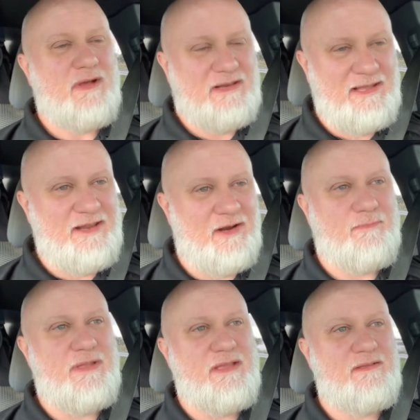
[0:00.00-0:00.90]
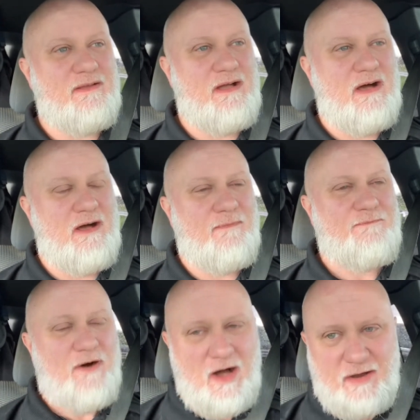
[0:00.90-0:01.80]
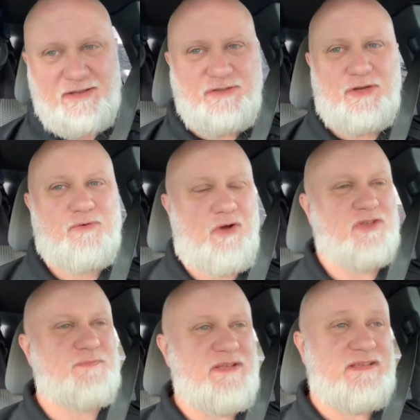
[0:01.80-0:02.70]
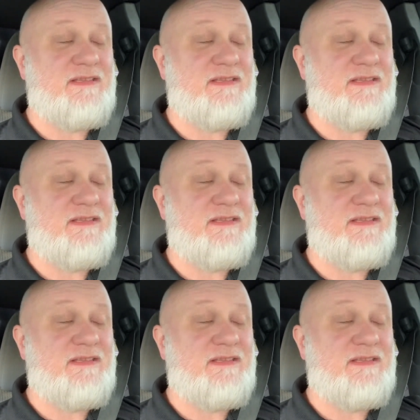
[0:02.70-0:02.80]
cleaner be fogged into the crawl space.